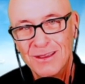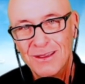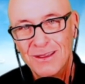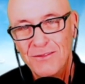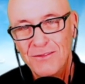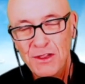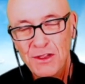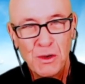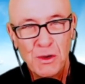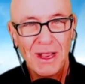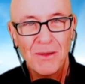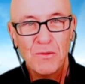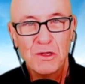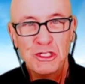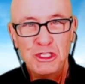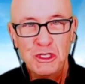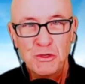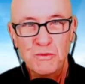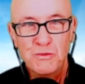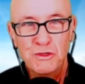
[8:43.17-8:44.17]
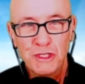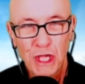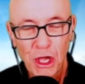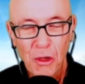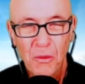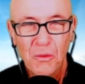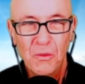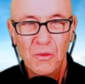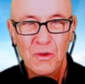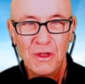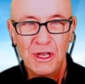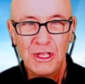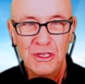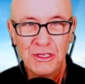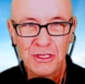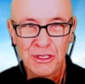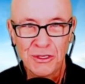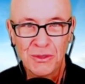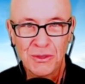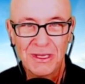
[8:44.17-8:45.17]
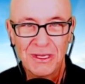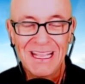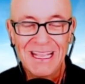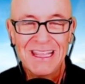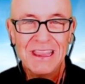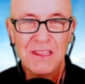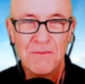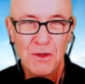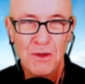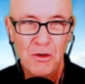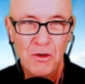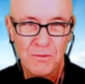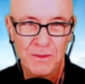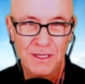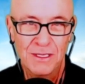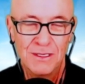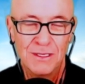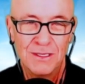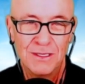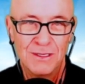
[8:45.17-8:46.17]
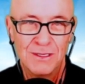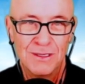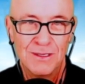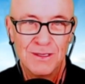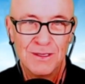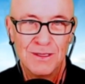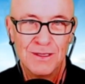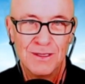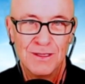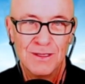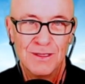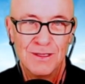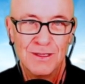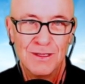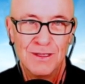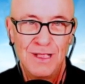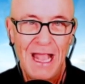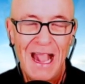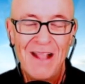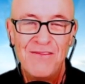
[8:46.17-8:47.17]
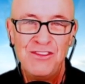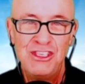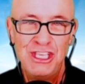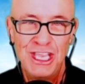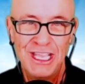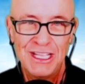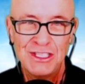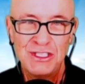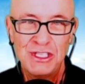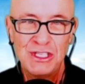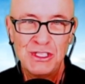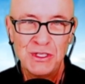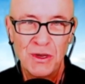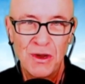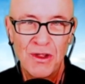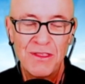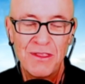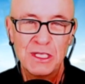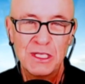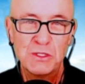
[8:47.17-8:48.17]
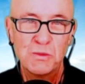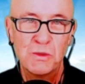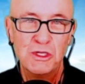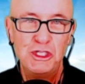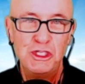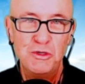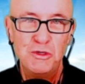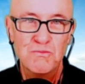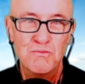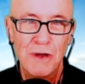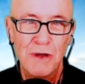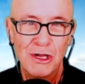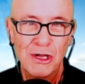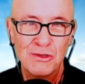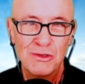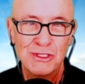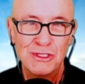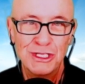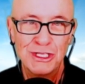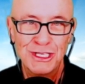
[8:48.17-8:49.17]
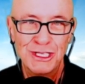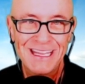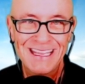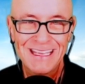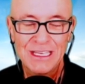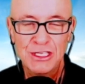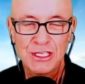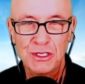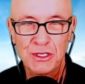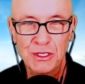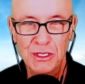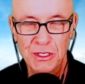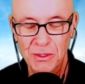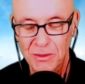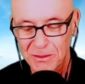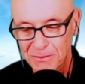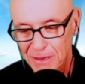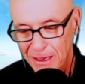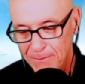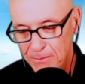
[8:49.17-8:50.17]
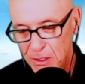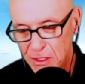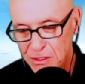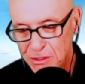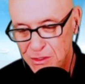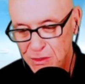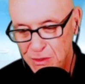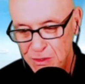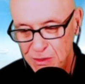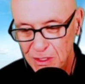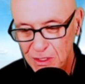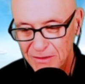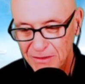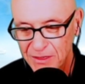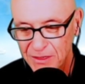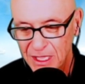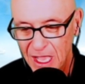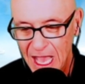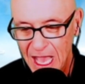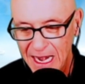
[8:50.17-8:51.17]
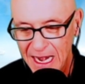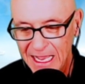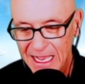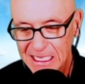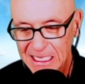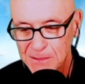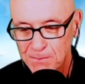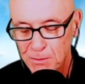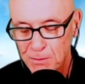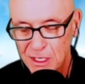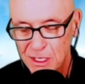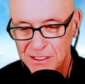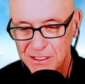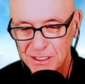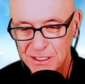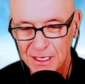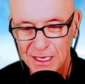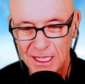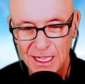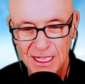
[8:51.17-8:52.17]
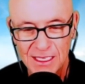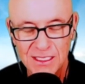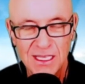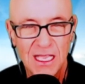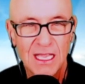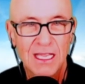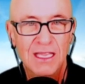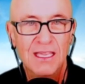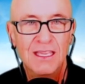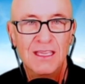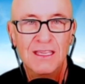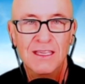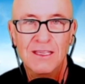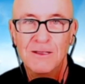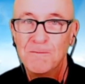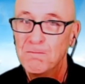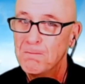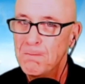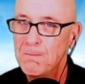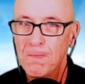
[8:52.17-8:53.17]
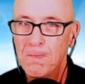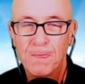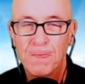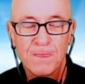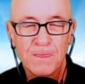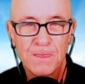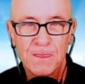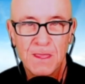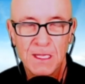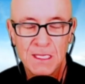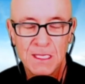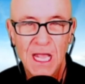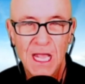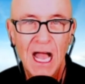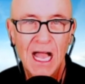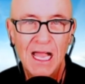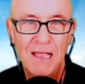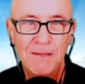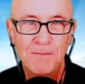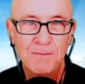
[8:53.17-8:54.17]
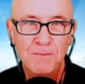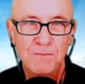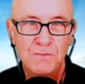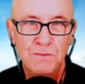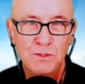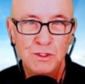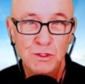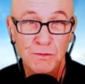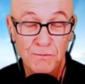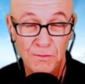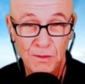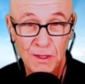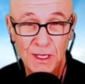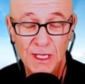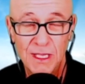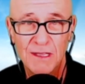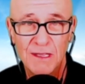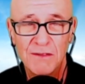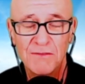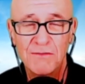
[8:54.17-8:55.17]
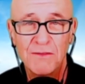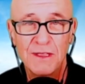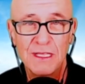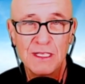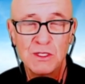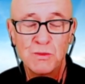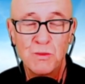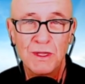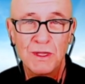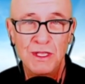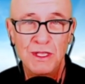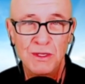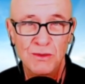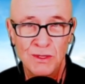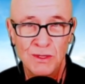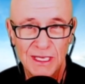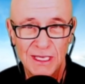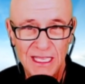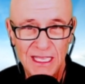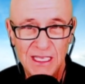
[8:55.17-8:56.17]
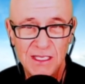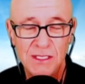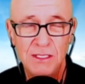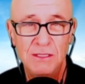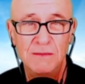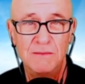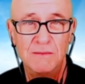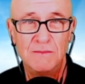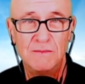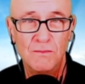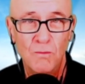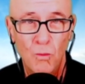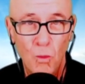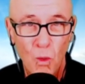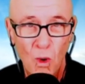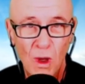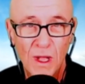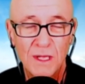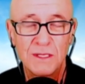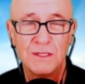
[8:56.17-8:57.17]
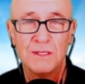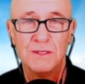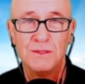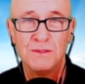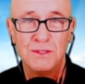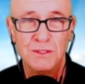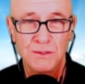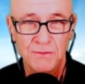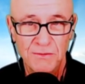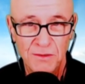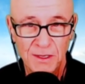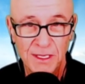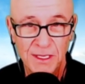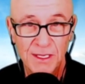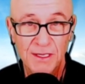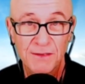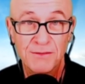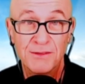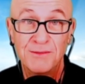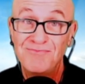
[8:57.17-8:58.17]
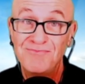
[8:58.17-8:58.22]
Figure out what you don't want to do in the moment, and chances are that's what you most need to do. In my book, To You Love God, I expressed it as the time to forgive is when you least want to forgive